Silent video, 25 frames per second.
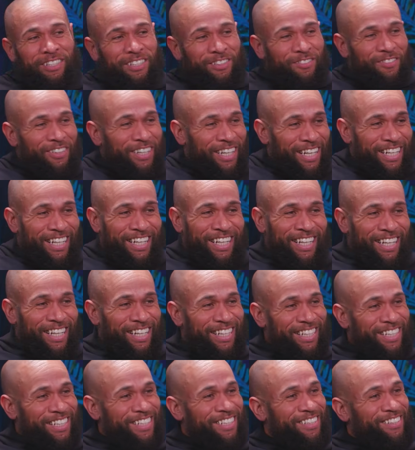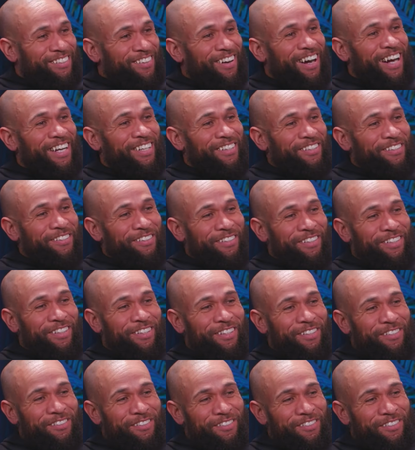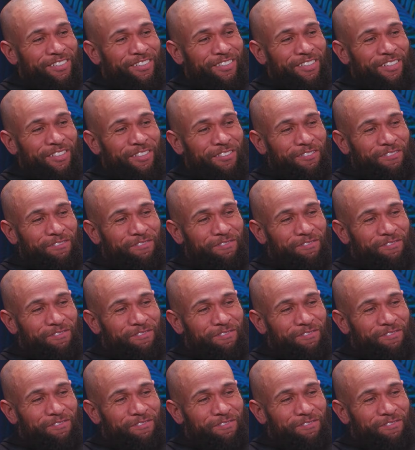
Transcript: one doesn't really try you, you know? So.